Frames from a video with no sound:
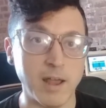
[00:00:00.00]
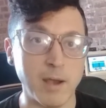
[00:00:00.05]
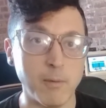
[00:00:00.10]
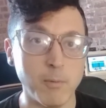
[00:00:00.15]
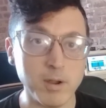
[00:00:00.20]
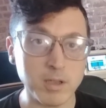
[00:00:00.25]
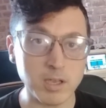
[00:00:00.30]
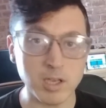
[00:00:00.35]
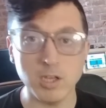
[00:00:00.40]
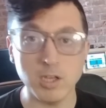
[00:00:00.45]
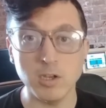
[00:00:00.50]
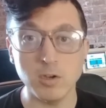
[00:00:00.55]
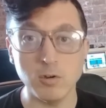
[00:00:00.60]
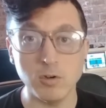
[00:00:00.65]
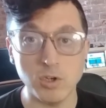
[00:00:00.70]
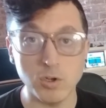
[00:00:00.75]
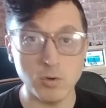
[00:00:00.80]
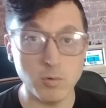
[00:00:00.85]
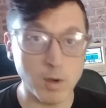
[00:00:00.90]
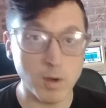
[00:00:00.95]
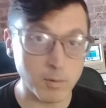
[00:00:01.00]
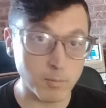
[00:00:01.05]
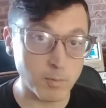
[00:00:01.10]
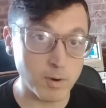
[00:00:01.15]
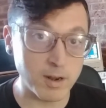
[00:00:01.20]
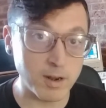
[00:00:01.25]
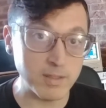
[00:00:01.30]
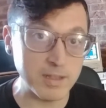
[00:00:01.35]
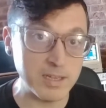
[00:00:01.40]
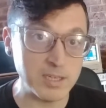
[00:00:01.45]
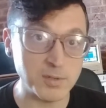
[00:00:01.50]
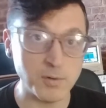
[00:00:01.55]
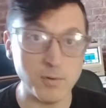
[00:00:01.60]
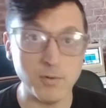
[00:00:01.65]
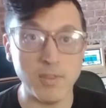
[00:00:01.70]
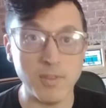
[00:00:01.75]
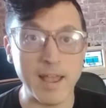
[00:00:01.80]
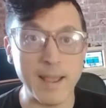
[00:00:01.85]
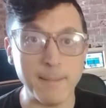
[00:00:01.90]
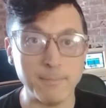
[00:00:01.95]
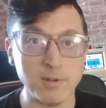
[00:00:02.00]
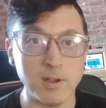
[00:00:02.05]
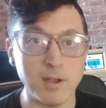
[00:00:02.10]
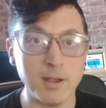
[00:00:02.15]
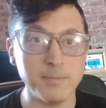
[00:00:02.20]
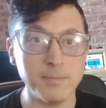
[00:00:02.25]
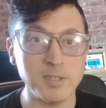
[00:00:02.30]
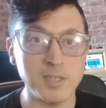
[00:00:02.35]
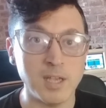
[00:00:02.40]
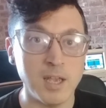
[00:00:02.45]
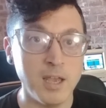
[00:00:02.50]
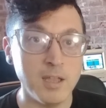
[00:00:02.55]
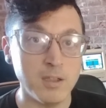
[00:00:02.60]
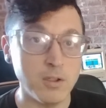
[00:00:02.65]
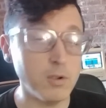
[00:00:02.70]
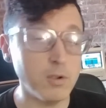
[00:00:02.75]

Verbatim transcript: Now, what can you do on one of these old laptops?